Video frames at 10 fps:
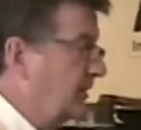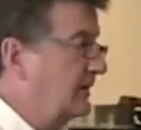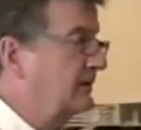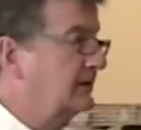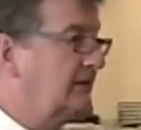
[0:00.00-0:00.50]

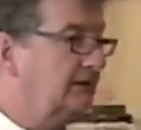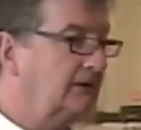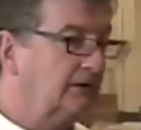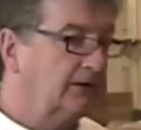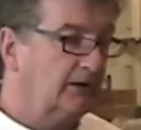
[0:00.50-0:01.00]
on the
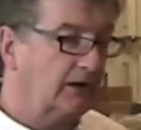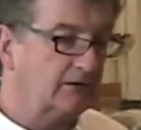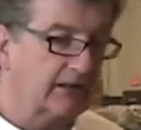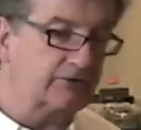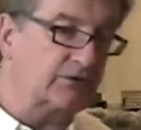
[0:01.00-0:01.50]

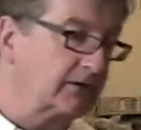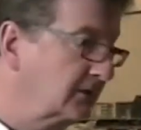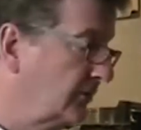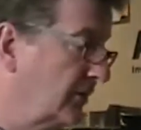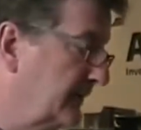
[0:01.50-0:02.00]
electric,
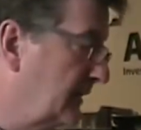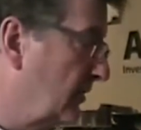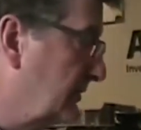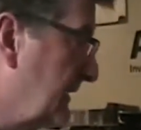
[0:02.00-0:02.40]
or on the all